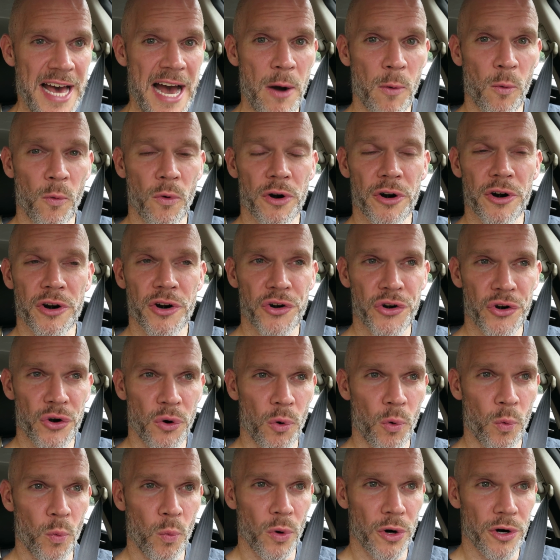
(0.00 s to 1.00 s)
that word
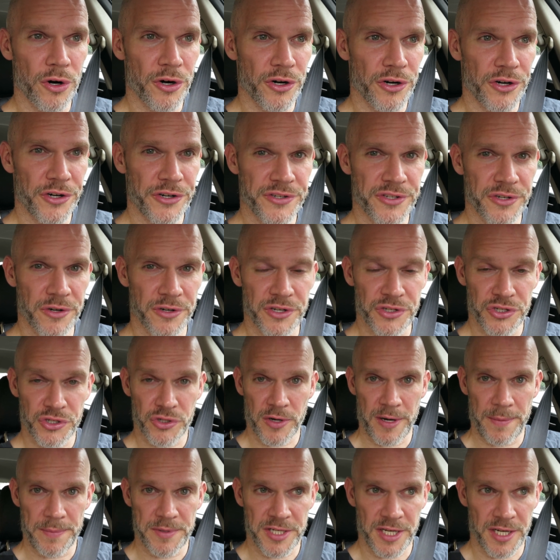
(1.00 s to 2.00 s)
or words or
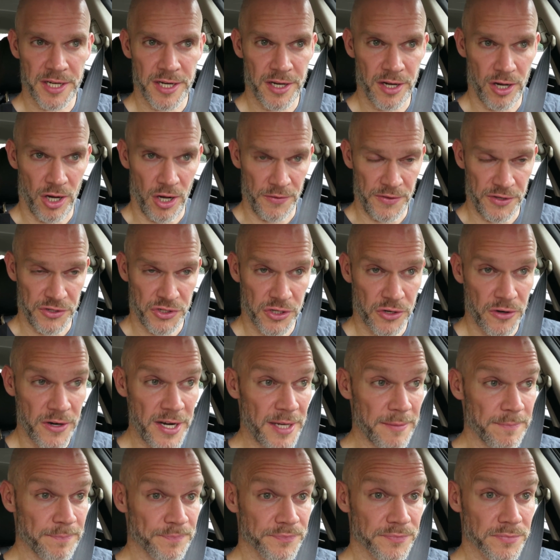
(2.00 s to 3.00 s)
description on the
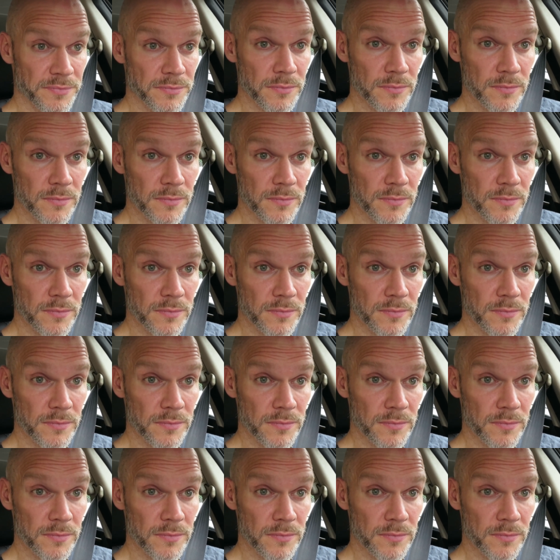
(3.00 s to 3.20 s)
screen.